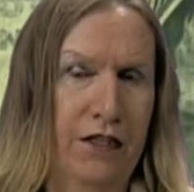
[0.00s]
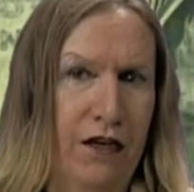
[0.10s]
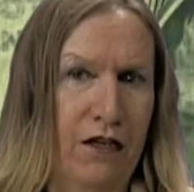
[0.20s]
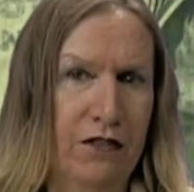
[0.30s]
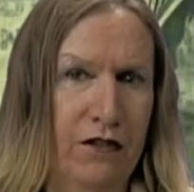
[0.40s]

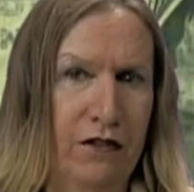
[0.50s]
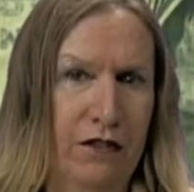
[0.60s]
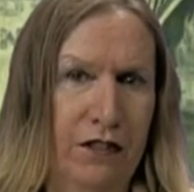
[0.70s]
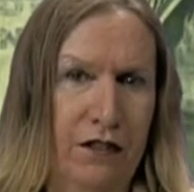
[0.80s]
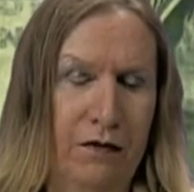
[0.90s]
They also
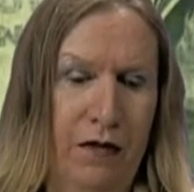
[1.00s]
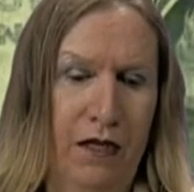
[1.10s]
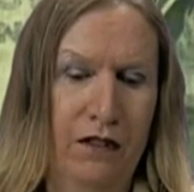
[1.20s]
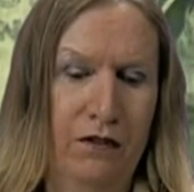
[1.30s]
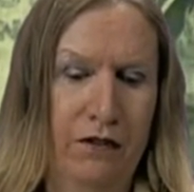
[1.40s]
looked into the
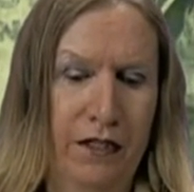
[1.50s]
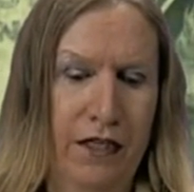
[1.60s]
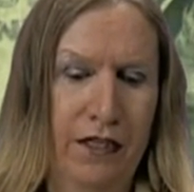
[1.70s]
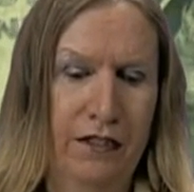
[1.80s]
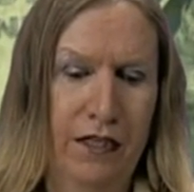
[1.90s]
Martin Luther
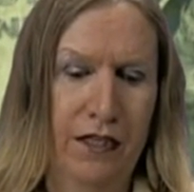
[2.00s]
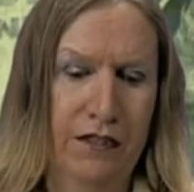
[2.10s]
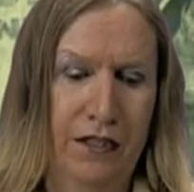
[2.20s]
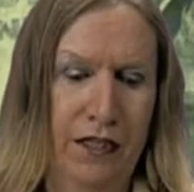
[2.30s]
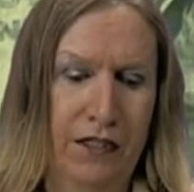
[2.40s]
King
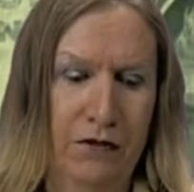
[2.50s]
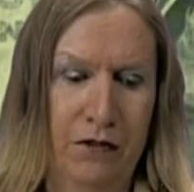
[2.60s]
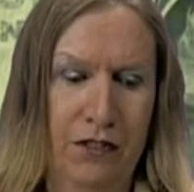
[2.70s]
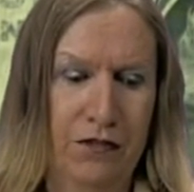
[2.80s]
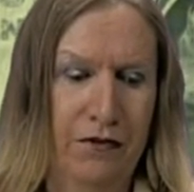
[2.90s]
assassination,
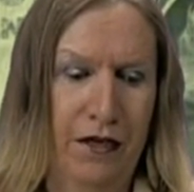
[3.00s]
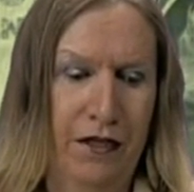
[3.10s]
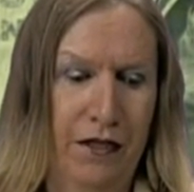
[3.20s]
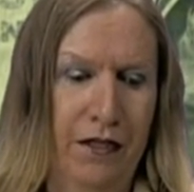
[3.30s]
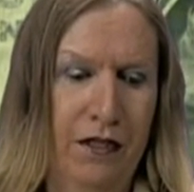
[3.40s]
which is very,